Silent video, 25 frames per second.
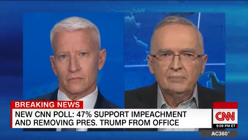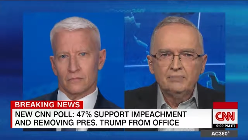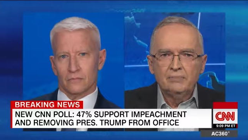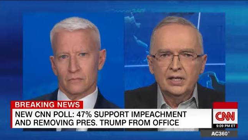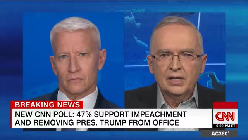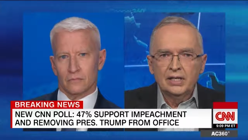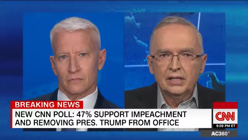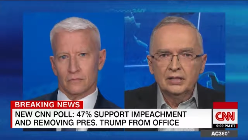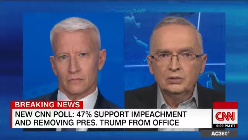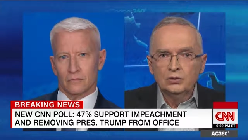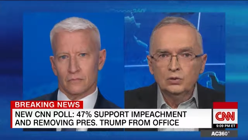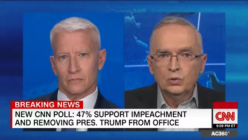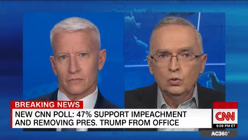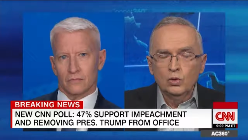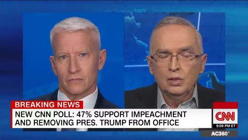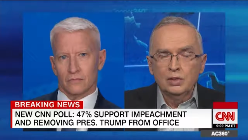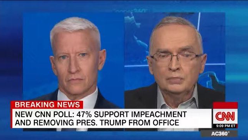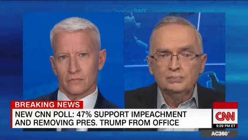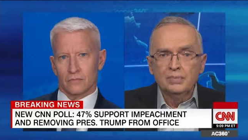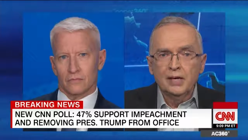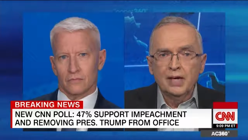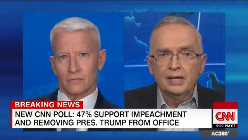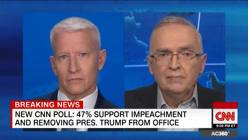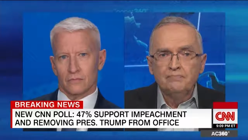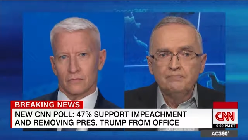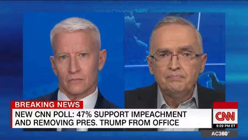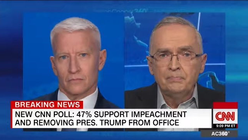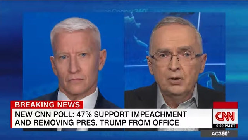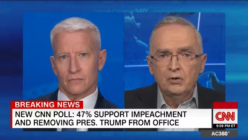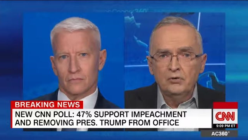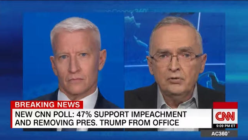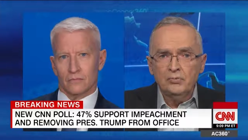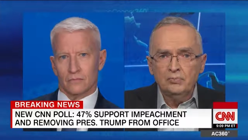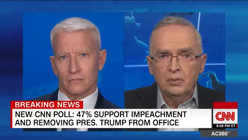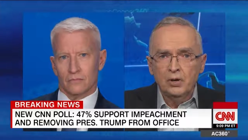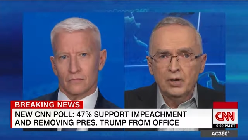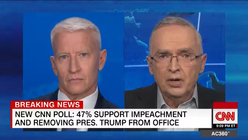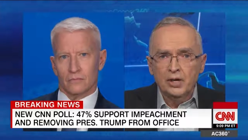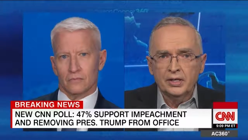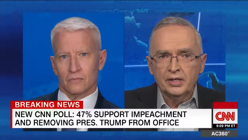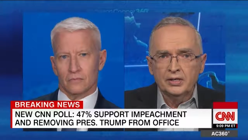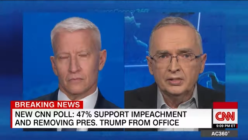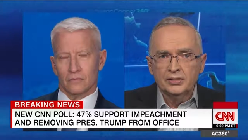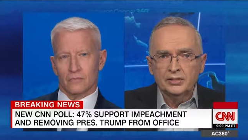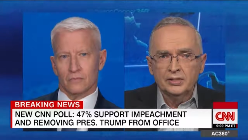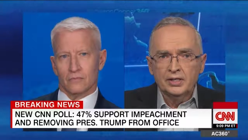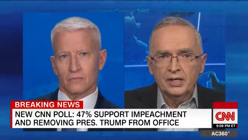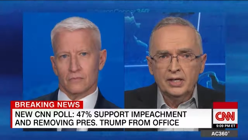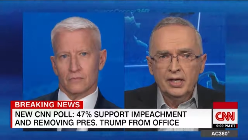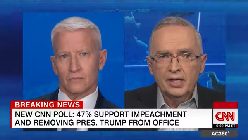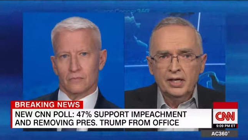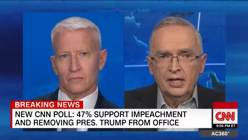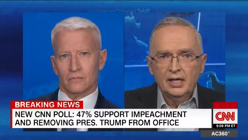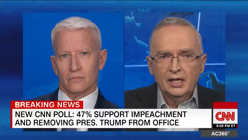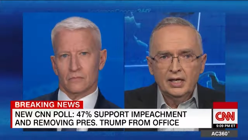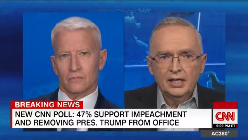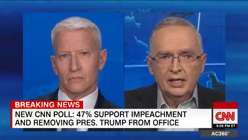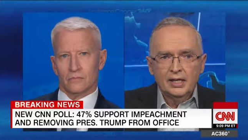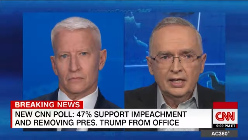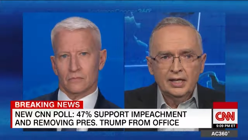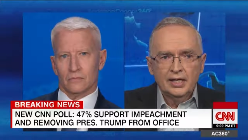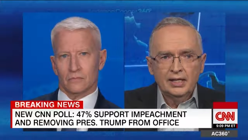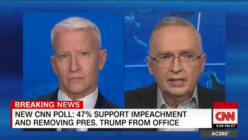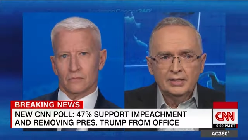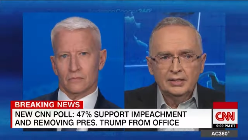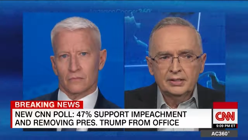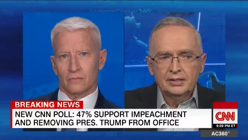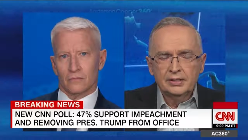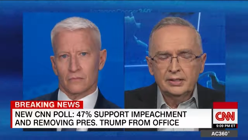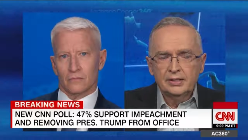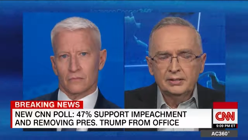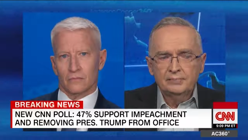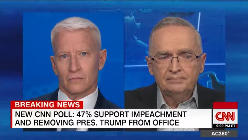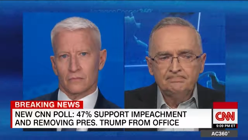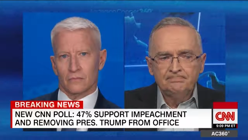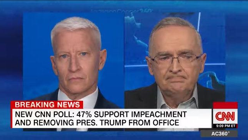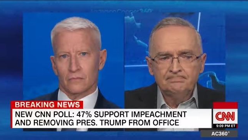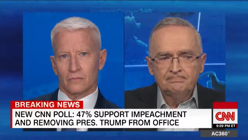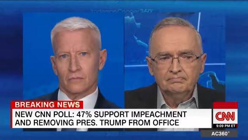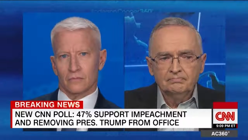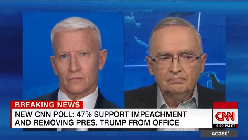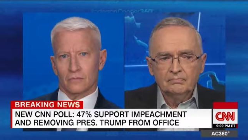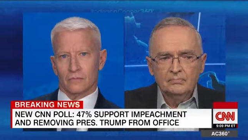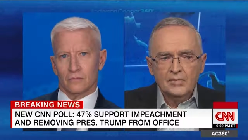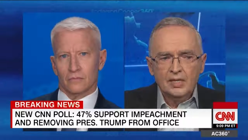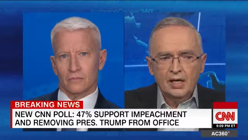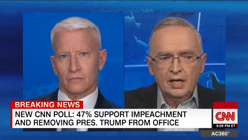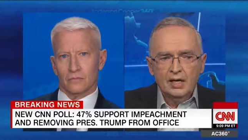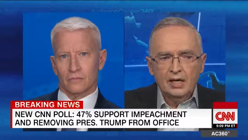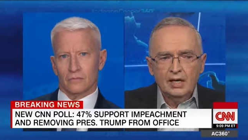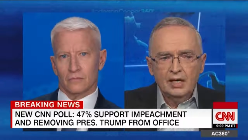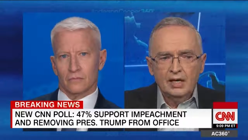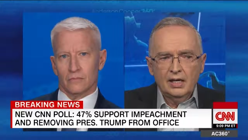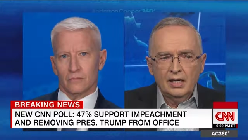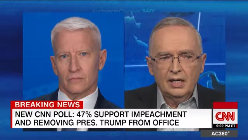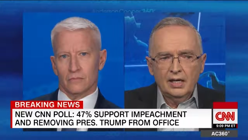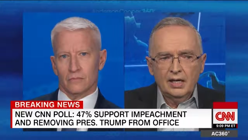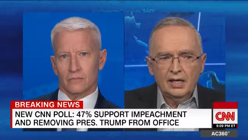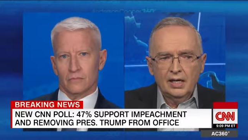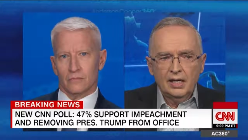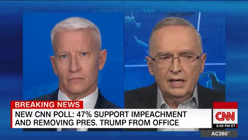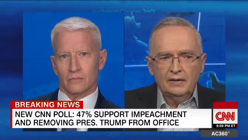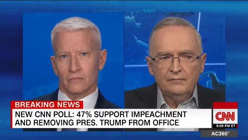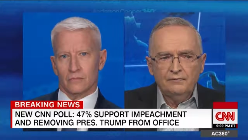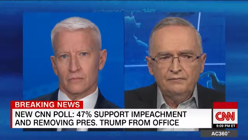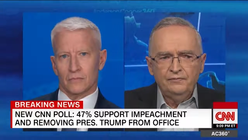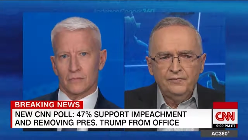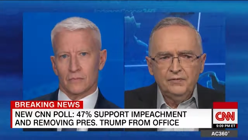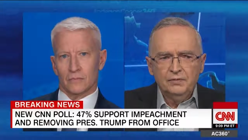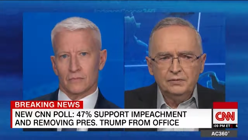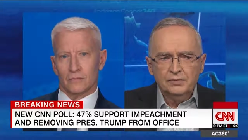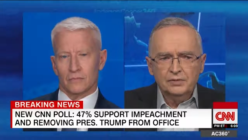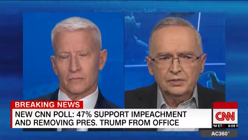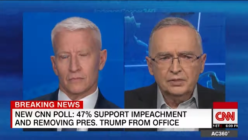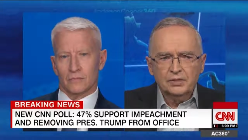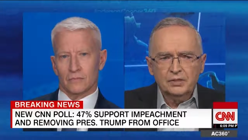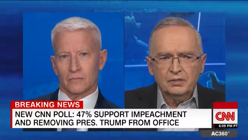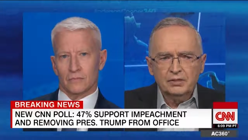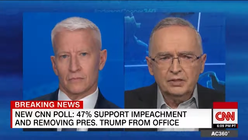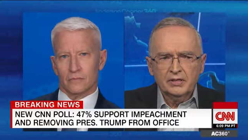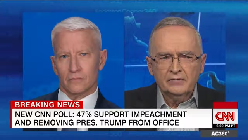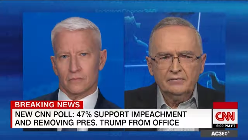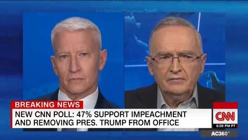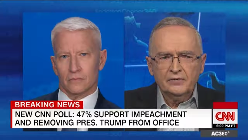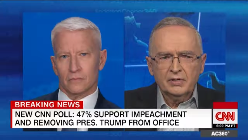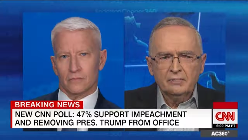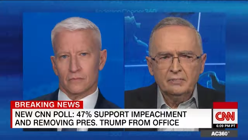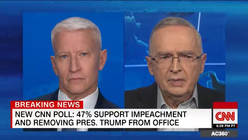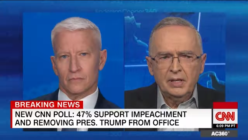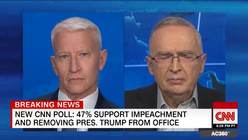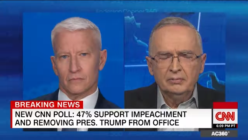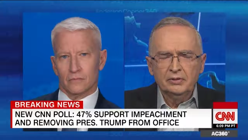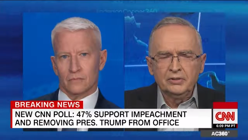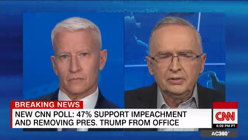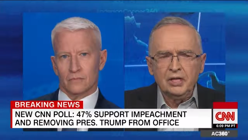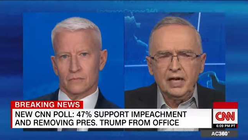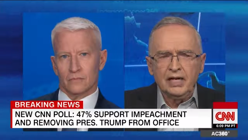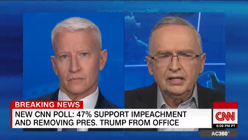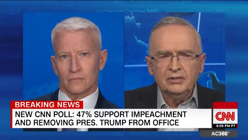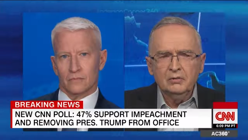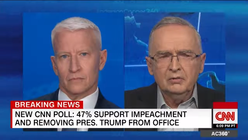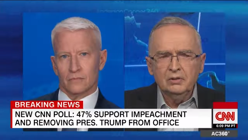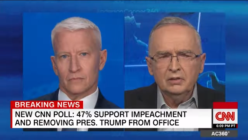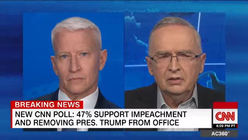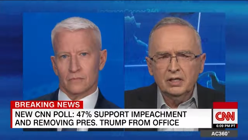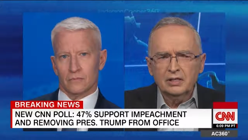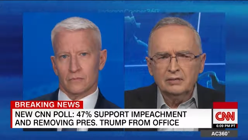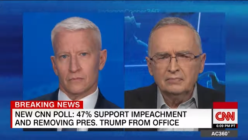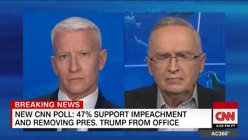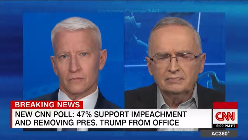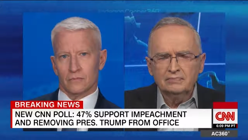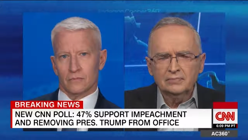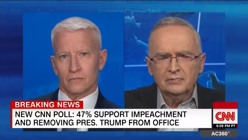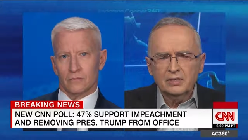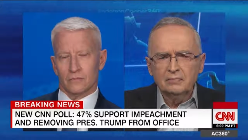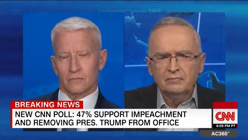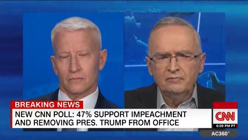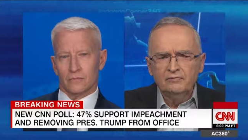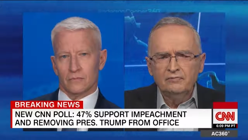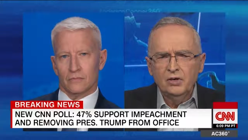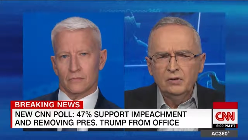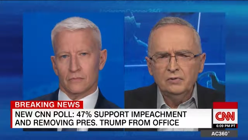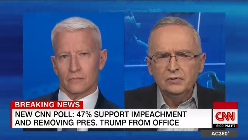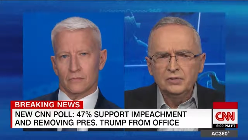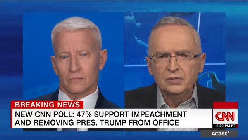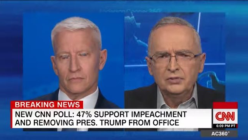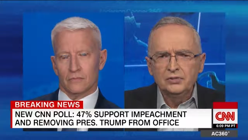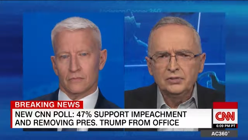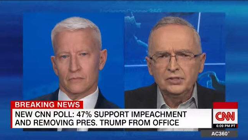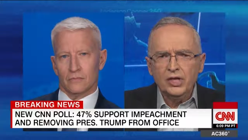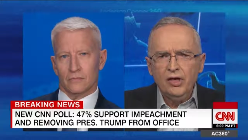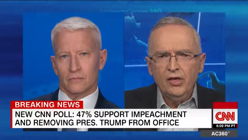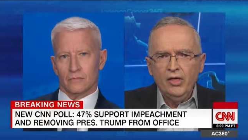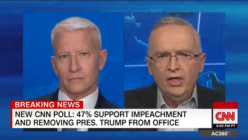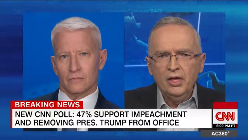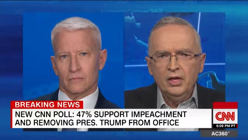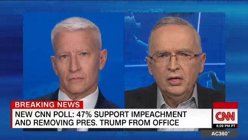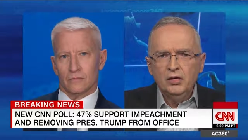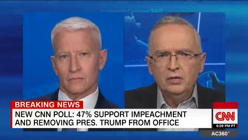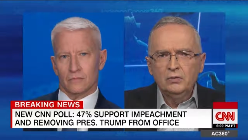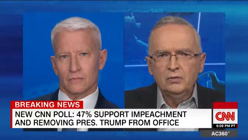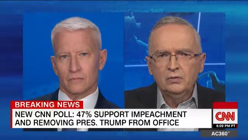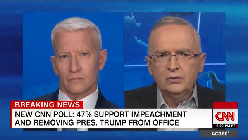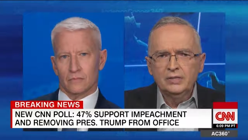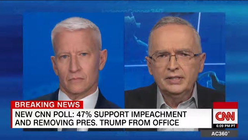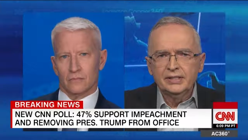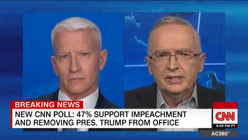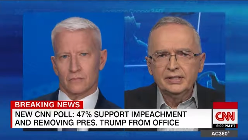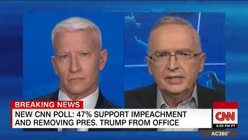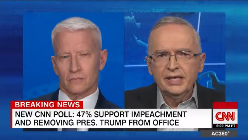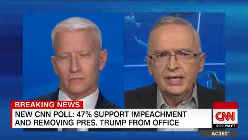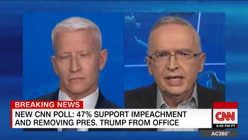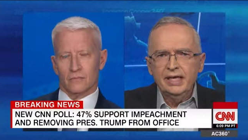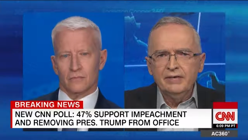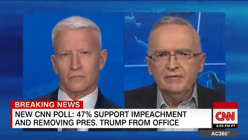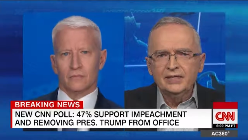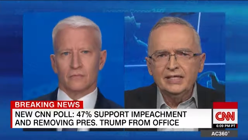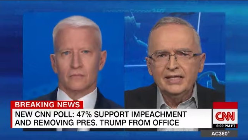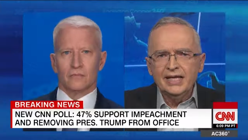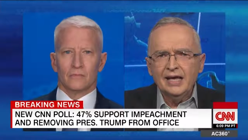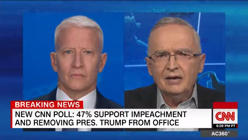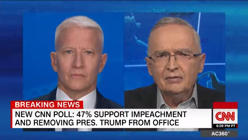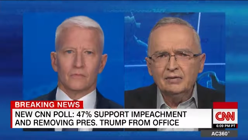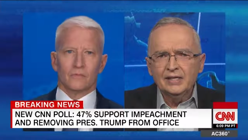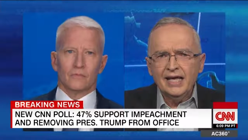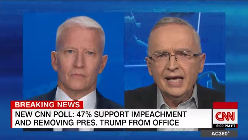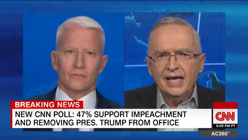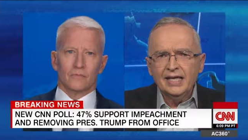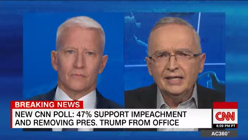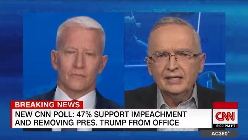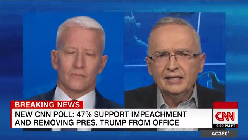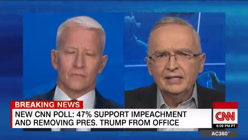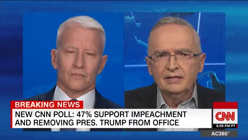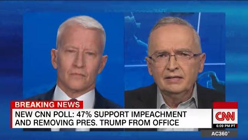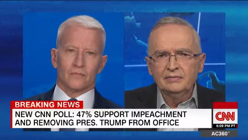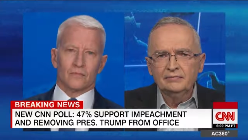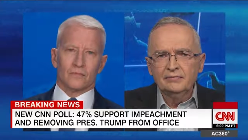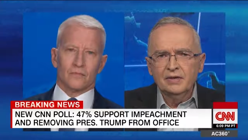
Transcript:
Speaker 1: that had been ignored by both parties. And um, I feel sorry for the people in there. I know a lot of Trump voters who even now can't